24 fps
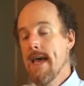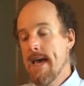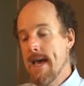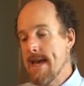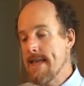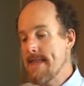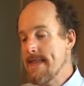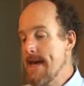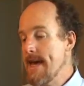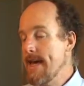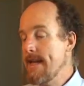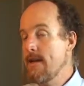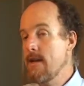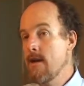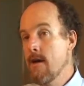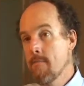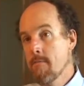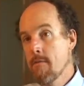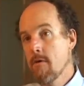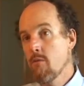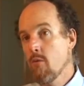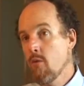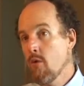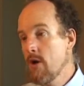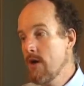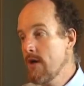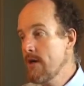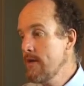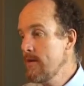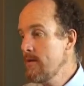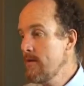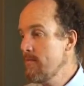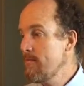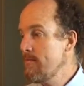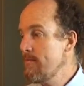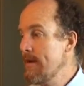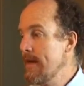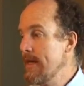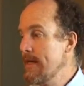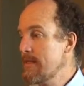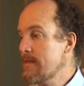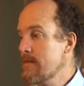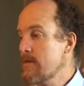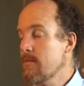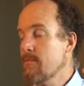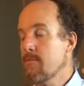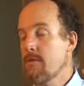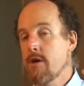And that number one
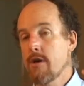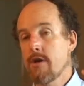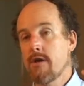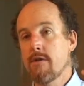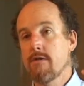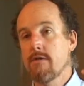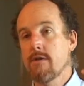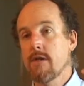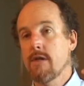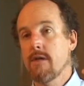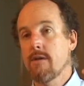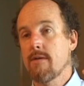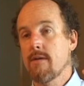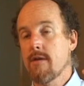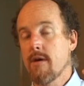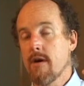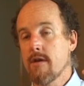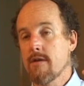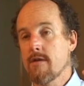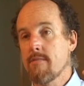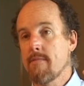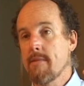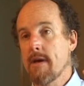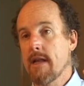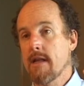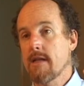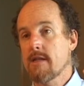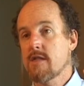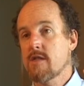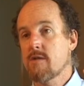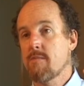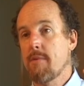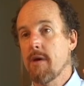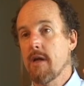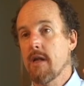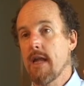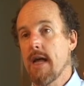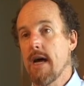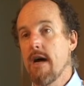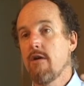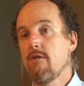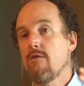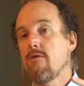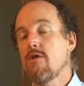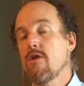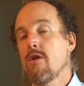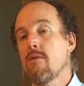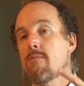makes the mercury and the other metals spill
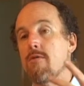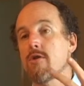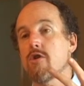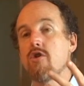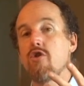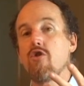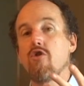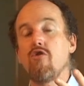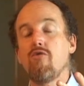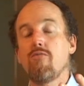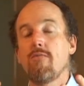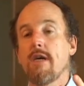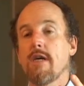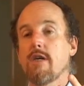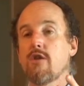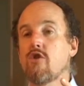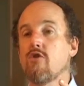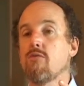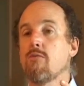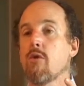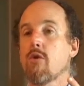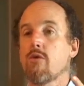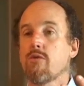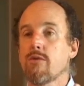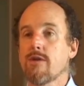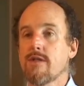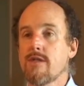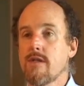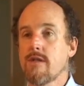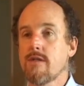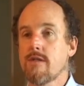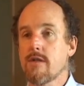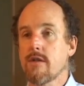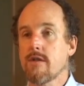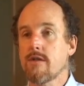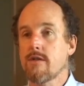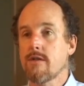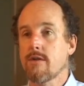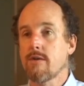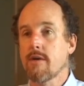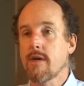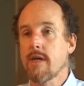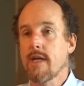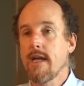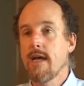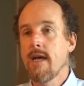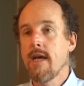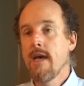out. Number two makes you more resistant to
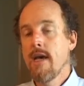it.